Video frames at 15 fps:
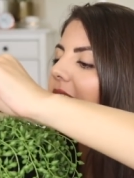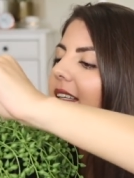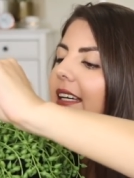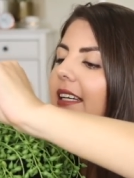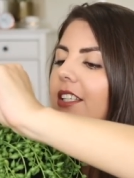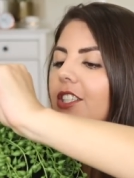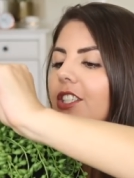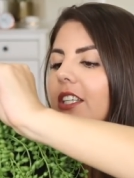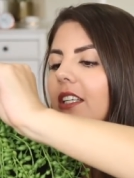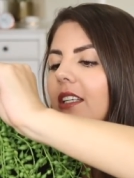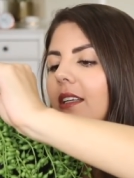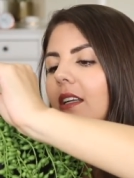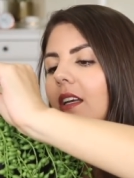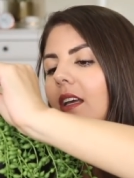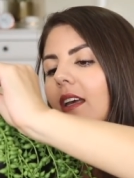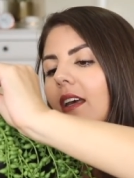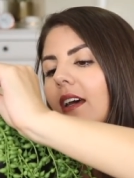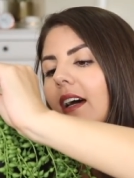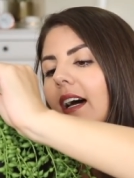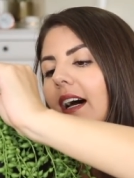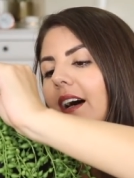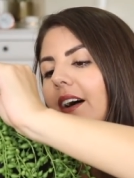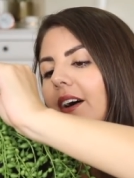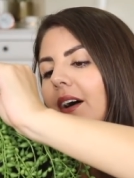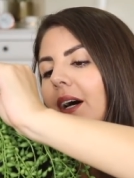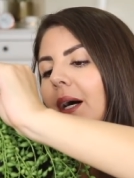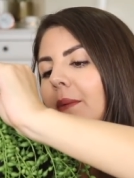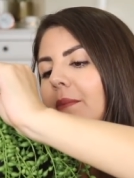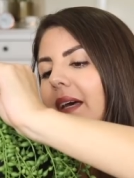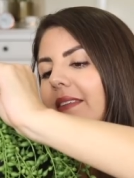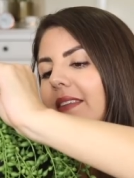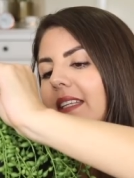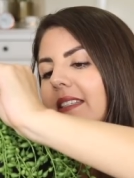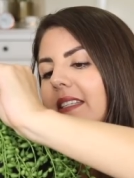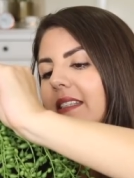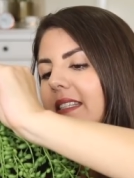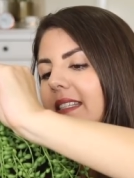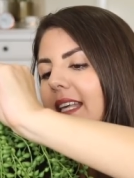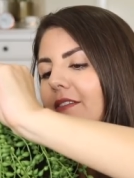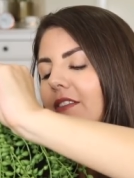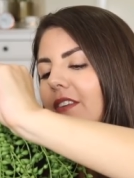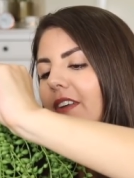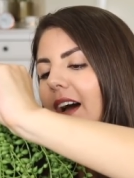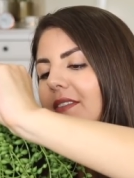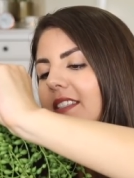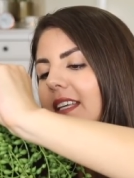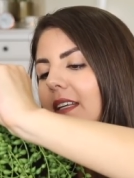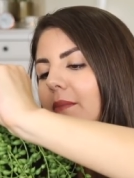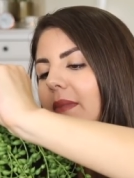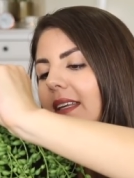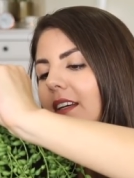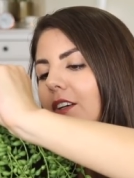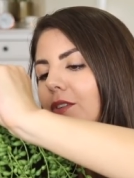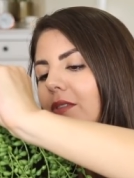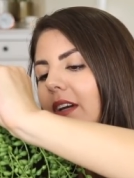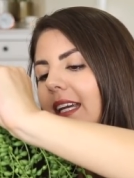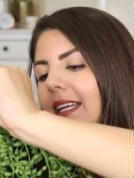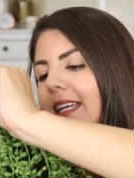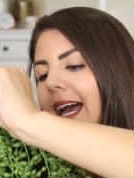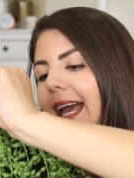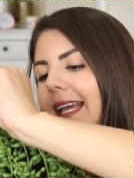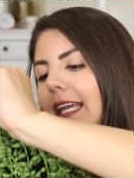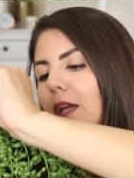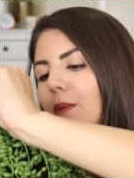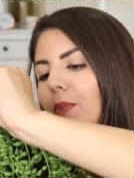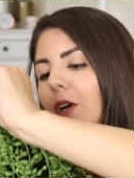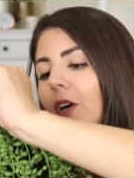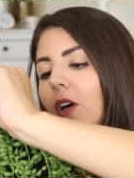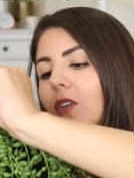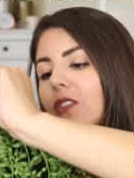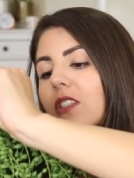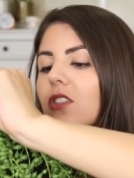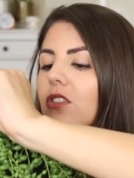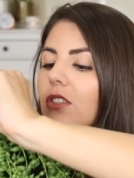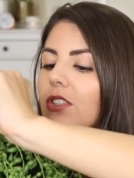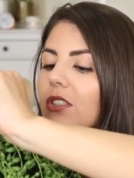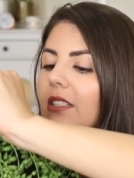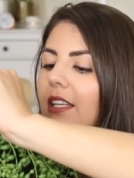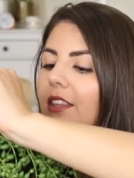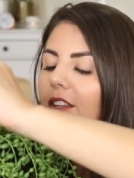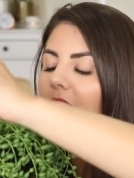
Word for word: collection, and this is the 75cm green hanging pearls. It's usually